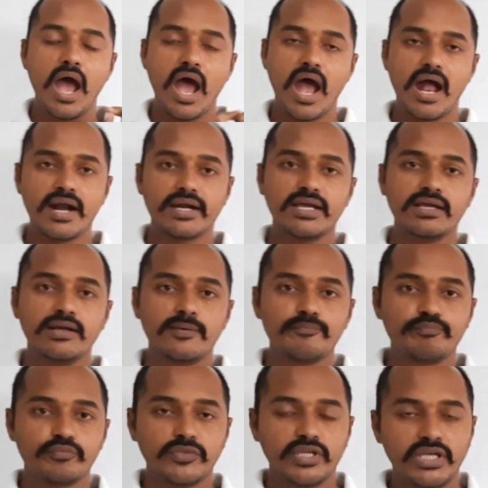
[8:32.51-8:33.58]

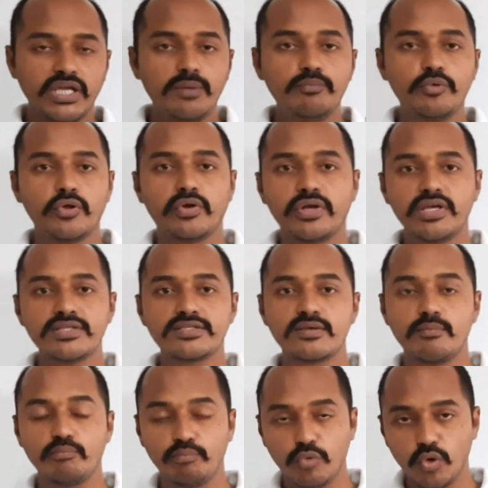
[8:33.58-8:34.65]
adding impurities
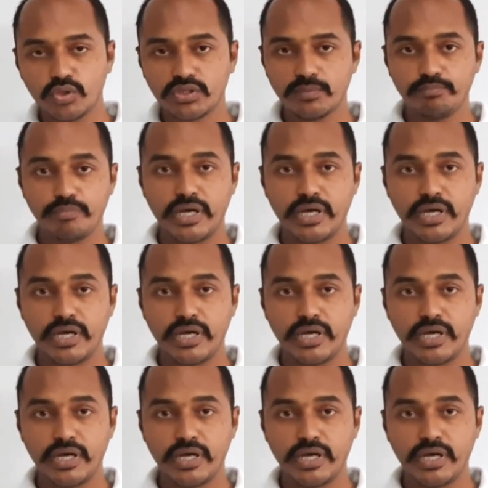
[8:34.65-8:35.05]
both